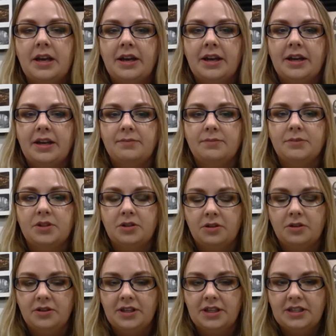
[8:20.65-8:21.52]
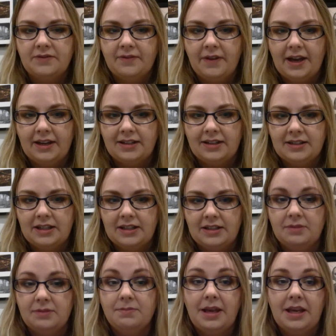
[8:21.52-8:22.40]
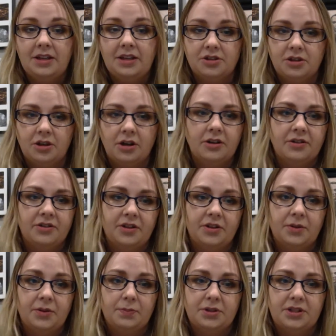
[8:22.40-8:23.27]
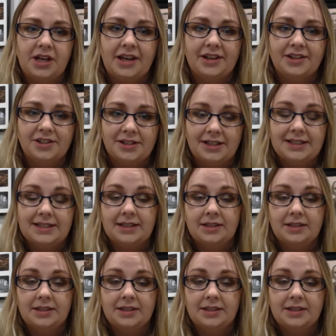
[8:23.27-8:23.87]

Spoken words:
to this vaccine and make sure that the protection is